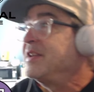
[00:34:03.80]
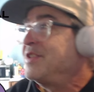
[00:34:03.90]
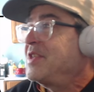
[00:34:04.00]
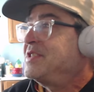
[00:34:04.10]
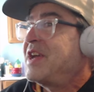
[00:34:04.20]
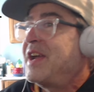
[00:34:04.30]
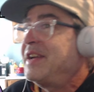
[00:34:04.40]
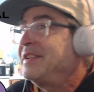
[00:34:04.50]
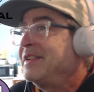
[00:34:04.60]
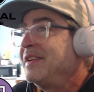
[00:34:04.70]
of the
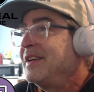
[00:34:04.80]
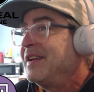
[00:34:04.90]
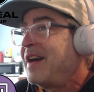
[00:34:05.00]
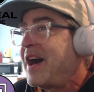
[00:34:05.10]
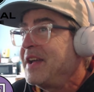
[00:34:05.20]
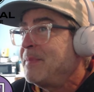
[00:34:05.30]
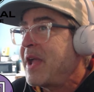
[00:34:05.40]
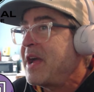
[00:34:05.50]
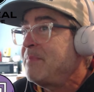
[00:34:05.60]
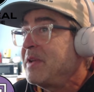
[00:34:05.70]
day, I am
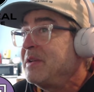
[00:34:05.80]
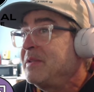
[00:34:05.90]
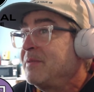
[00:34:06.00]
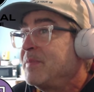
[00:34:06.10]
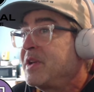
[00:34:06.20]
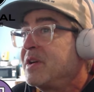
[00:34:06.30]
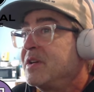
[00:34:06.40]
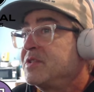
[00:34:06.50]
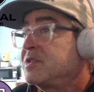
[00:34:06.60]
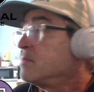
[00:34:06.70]
happy
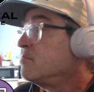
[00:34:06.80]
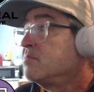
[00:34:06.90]
because